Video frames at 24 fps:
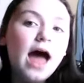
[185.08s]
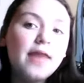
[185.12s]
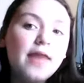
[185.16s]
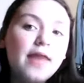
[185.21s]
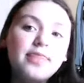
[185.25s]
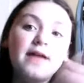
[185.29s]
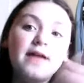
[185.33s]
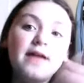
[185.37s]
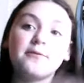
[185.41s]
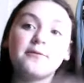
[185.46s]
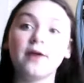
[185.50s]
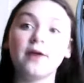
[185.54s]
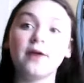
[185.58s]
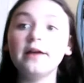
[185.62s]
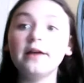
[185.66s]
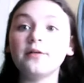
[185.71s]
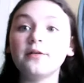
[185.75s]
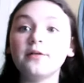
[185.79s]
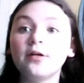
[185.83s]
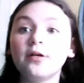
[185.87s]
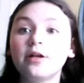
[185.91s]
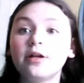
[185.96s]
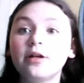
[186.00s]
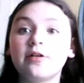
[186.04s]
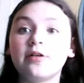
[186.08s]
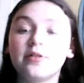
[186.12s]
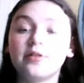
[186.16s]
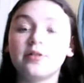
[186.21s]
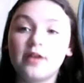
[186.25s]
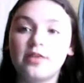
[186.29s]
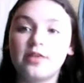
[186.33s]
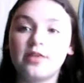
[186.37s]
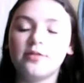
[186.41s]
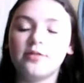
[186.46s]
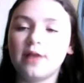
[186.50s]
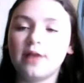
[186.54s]
then ride a roller coaster
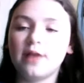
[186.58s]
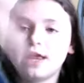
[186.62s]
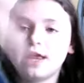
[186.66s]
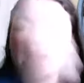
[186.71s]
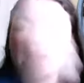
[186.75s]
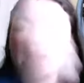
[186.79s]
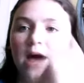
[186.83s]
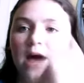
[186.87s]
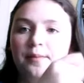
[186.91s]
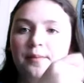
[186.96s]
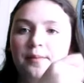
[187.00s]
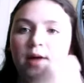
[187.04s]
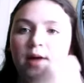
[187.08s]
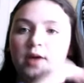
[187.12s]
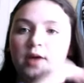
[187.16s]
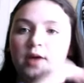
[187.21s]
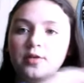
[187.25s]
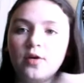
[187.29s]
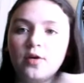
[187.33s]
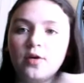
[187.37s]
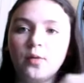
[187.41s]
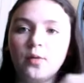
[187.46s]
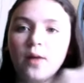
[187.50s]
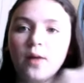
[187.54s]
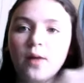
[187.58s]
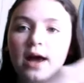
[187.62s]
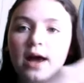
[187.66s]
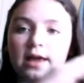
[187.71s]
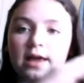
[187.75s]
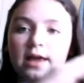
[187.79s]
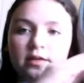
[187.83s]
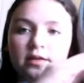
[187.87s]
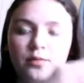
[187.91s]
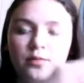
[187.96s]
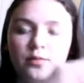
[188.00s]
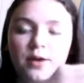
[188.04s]
and do a collab. I don't know why,
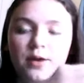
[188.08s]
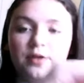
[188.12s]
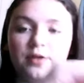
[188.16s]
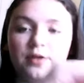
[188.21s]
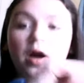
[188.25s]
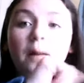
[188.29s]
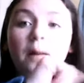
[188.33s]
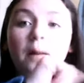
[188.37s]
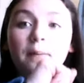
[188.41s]
it's weird.